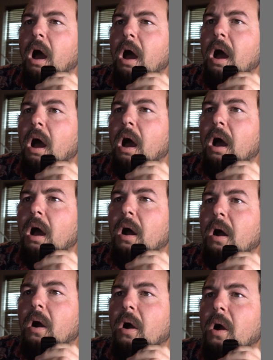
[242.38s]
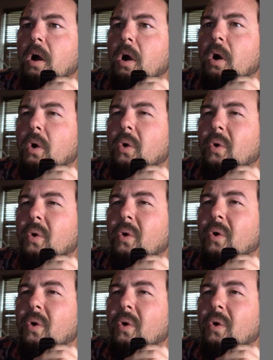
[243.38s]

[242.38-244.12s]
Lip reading: (silence)